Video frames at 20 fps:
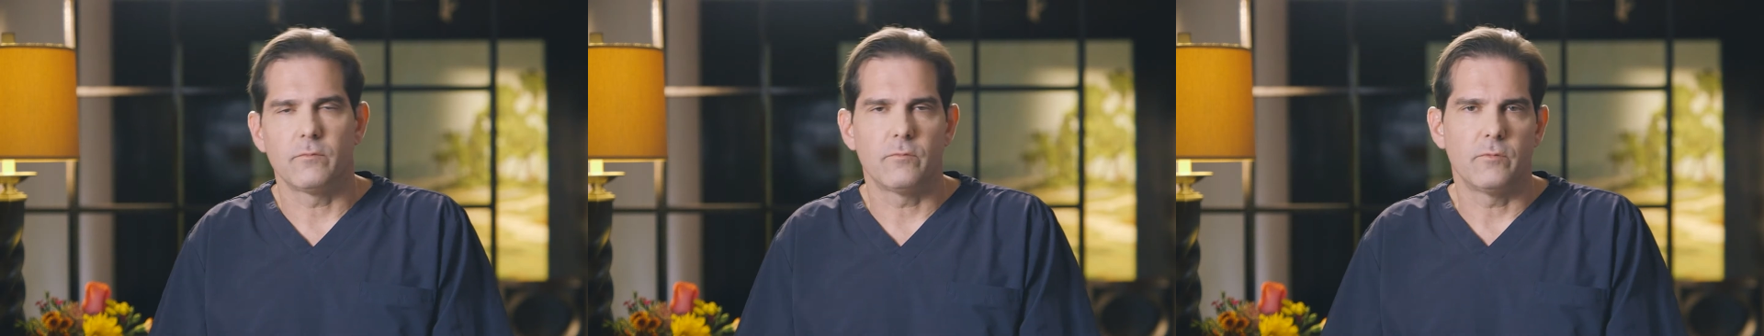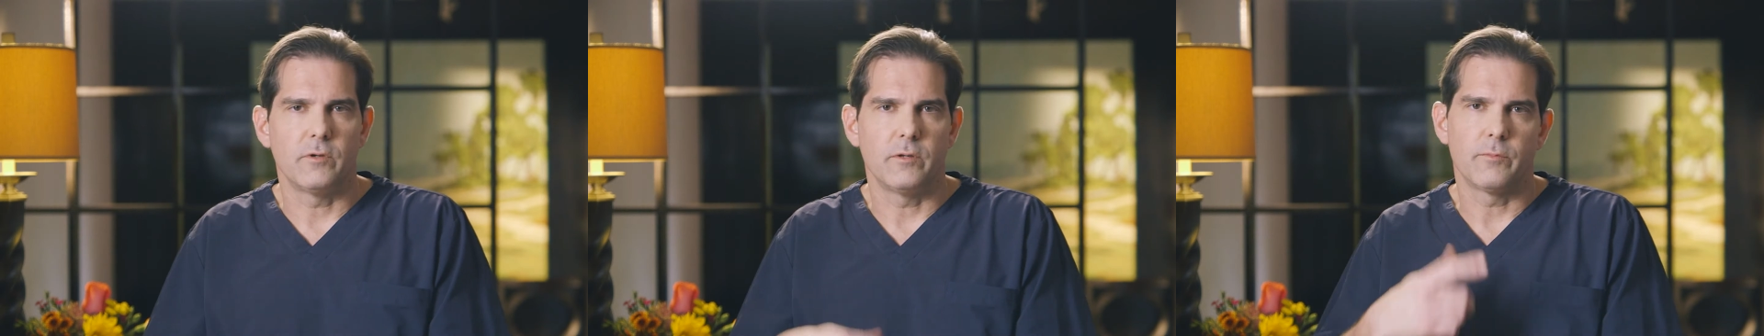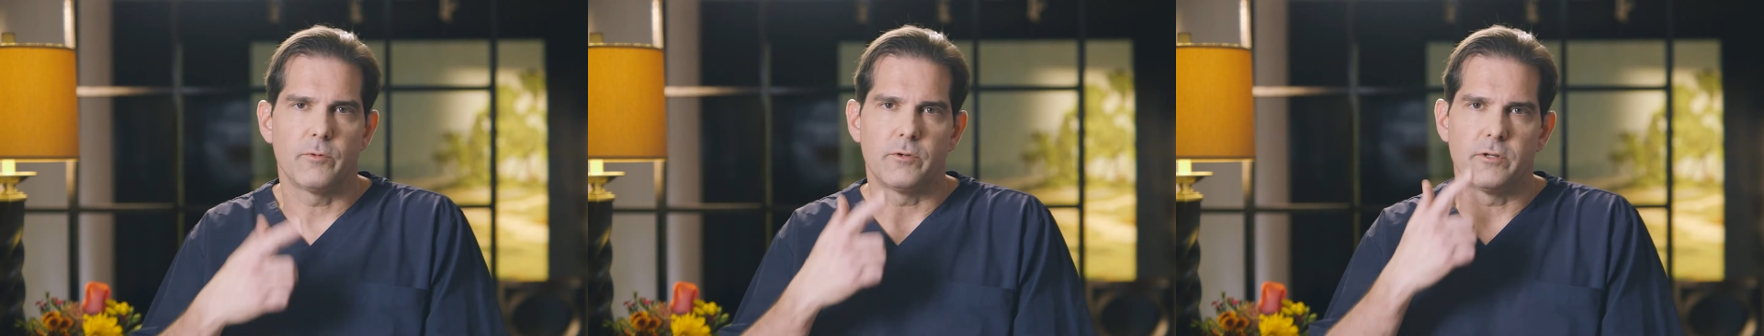
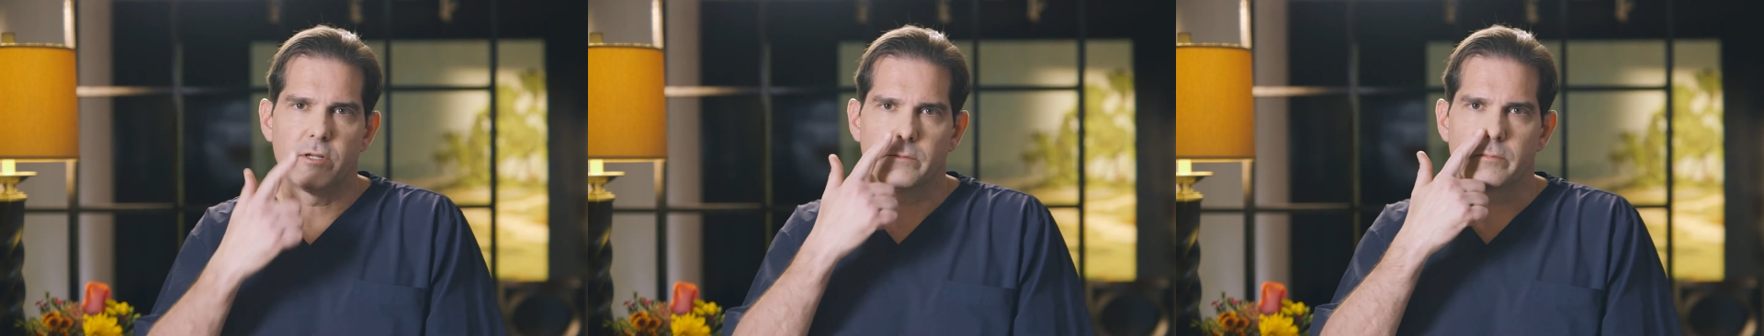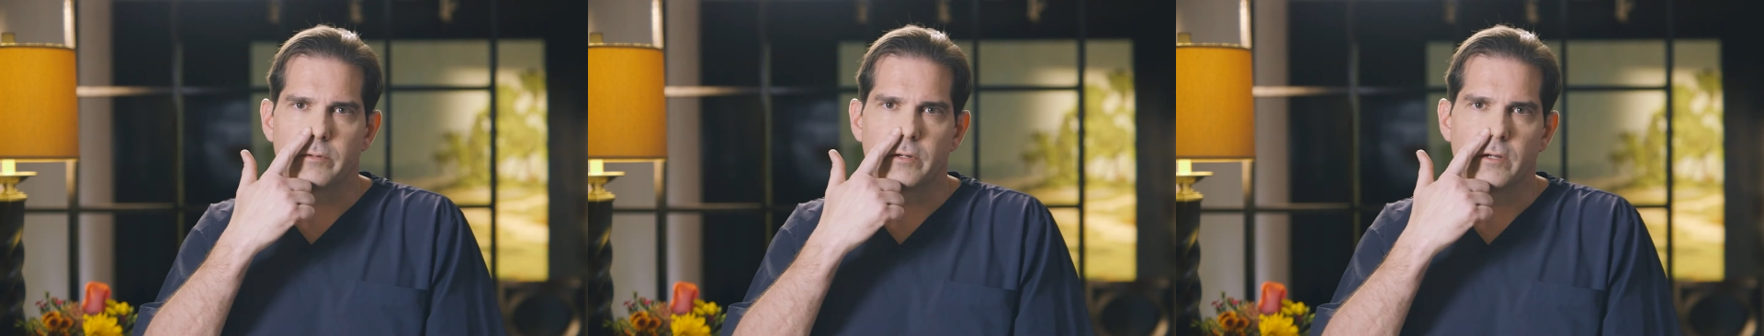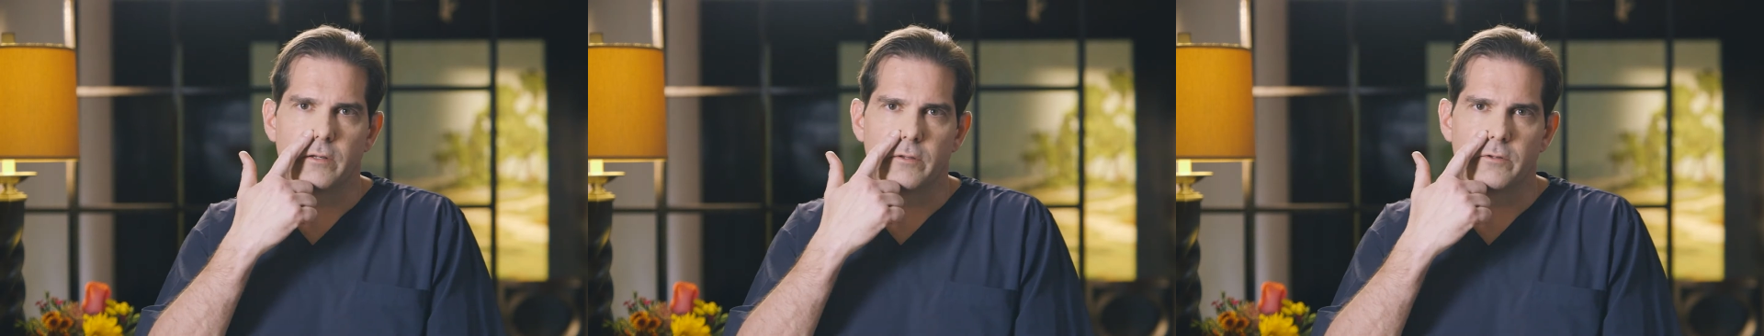We
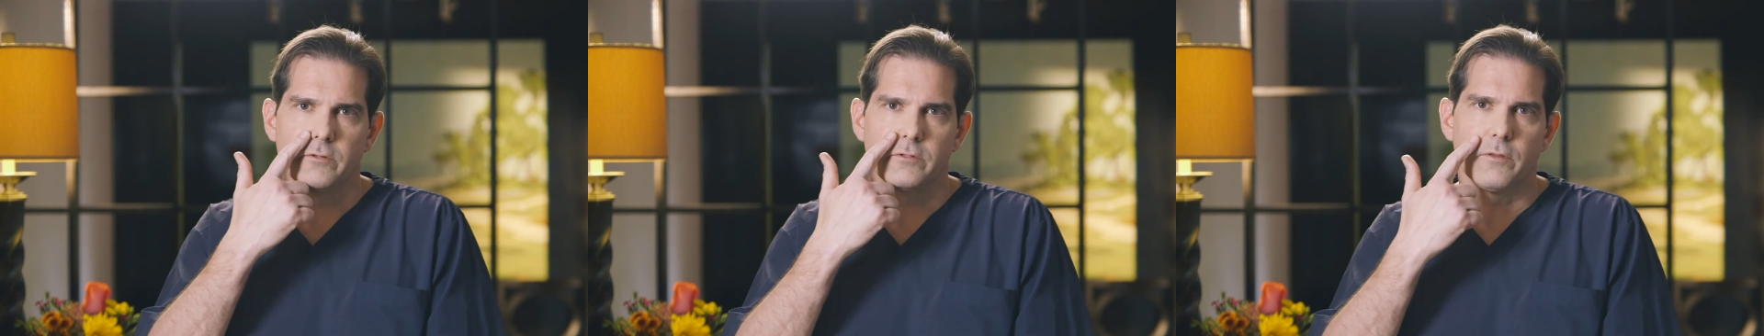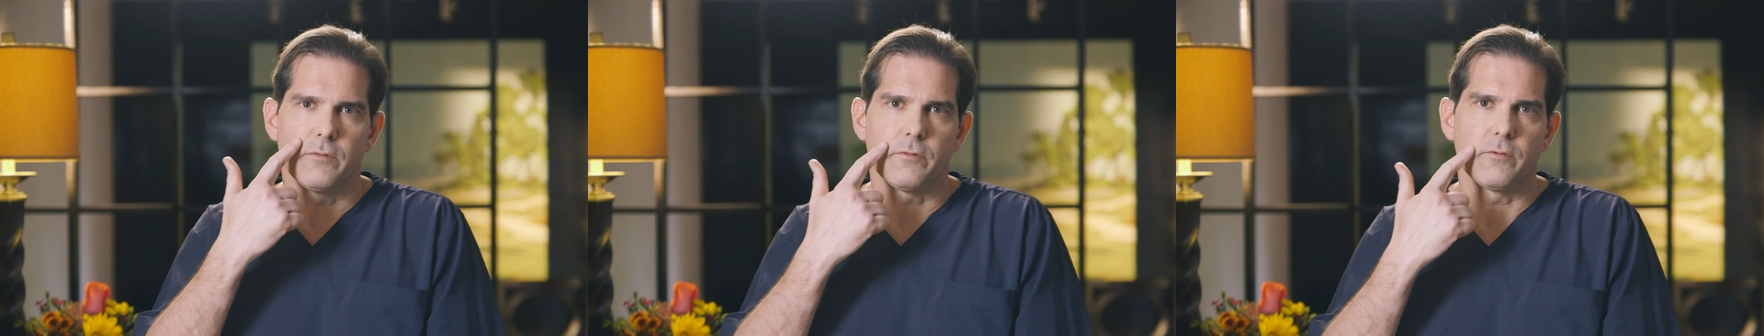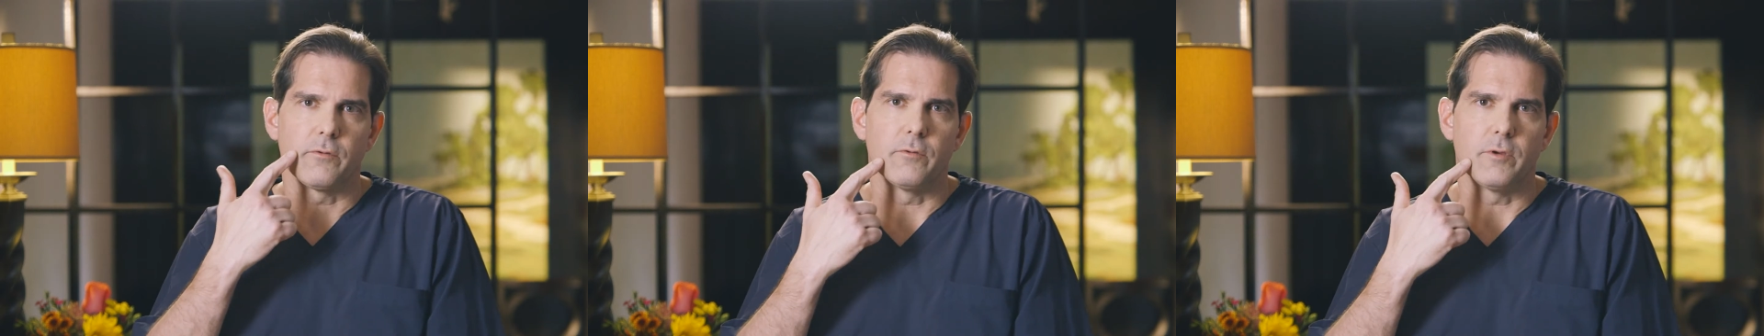predictably lose
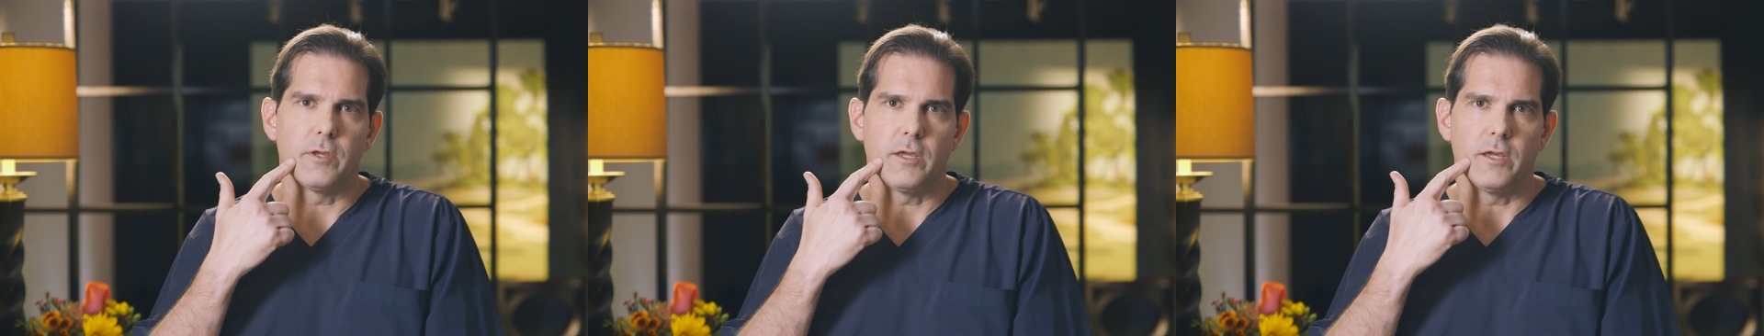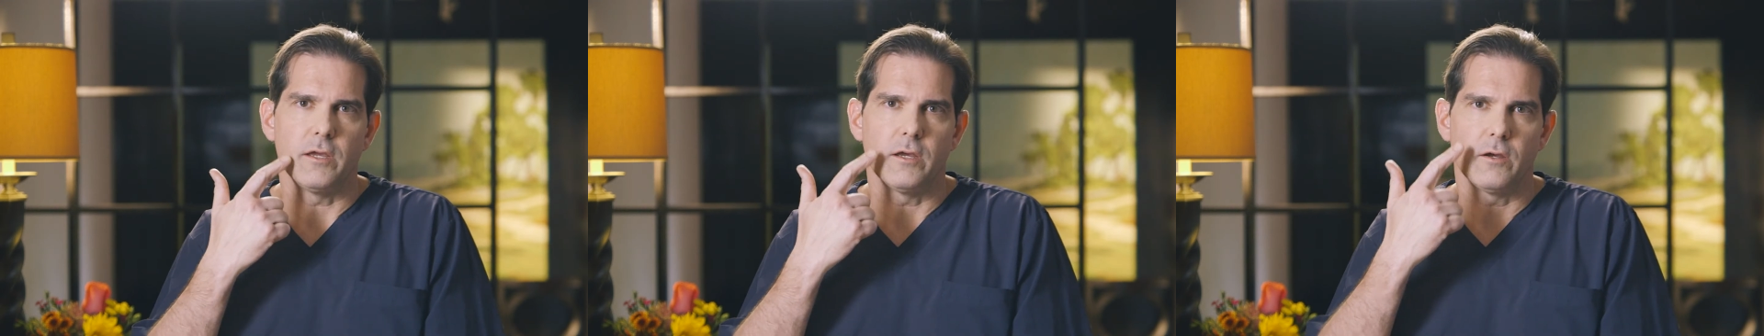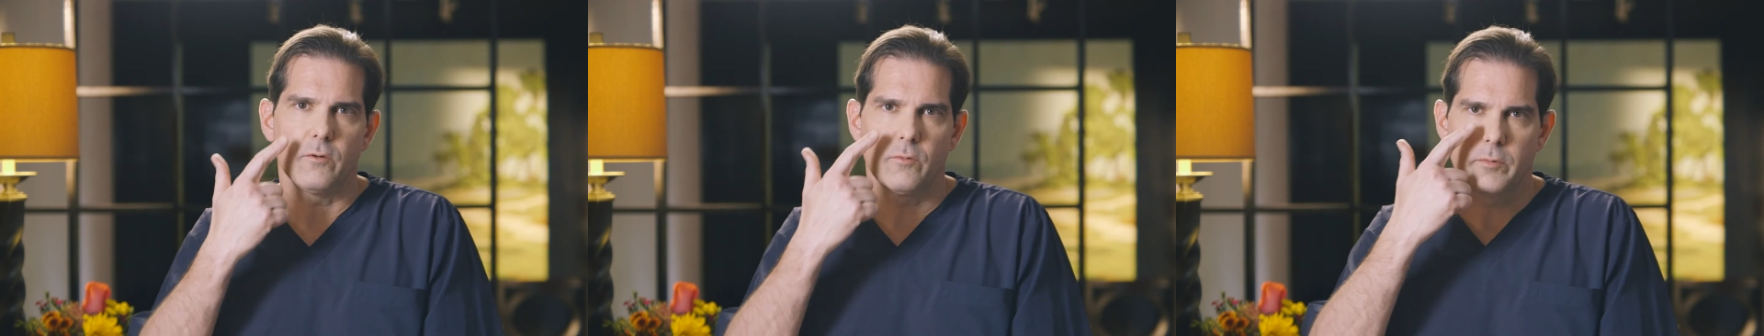it through
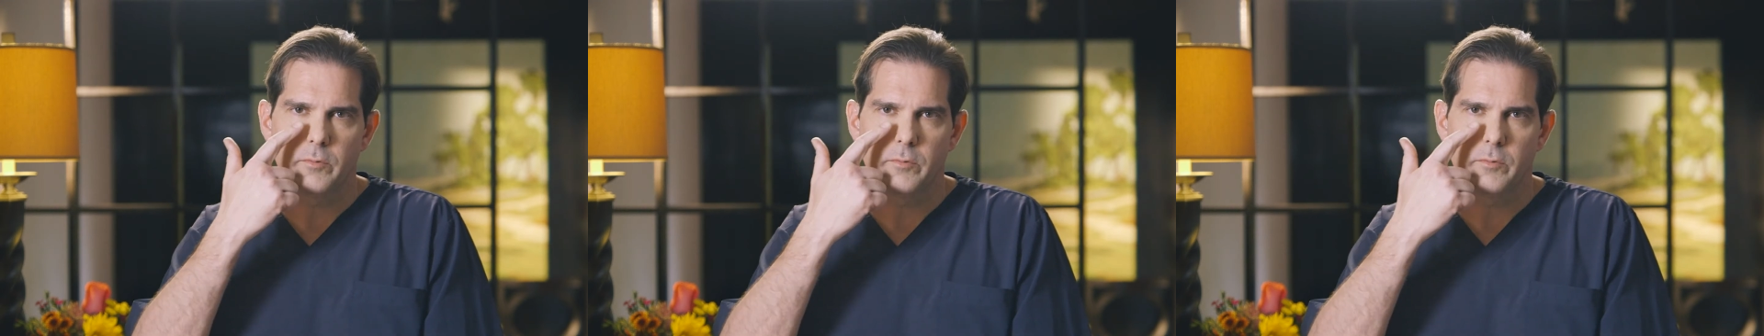here,